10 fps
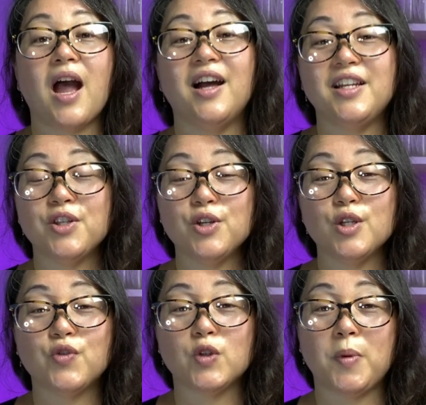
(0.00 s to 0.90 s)
Another
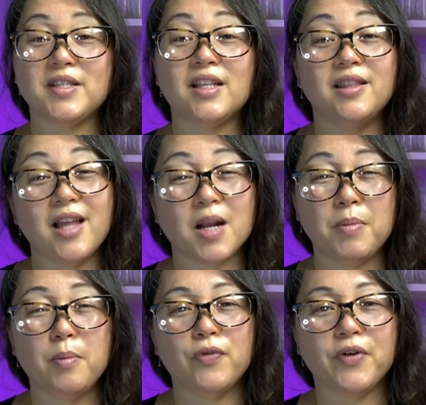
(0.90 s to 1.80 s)
useful space a lot of
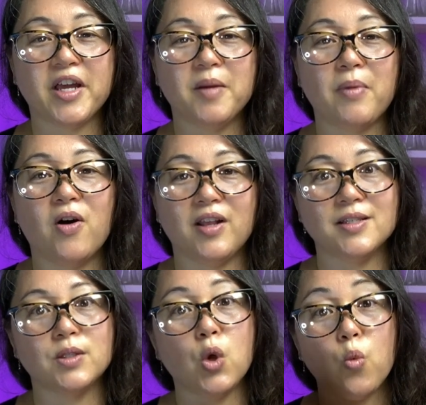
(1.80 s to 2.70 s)
people forget about
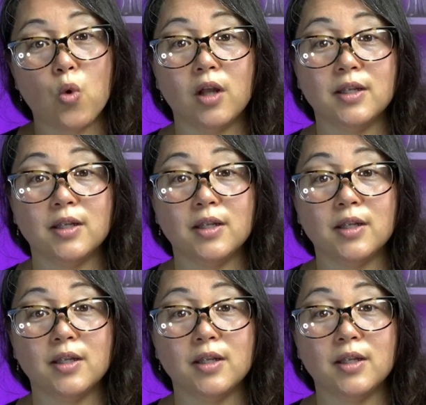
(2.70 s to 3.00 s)
is the wall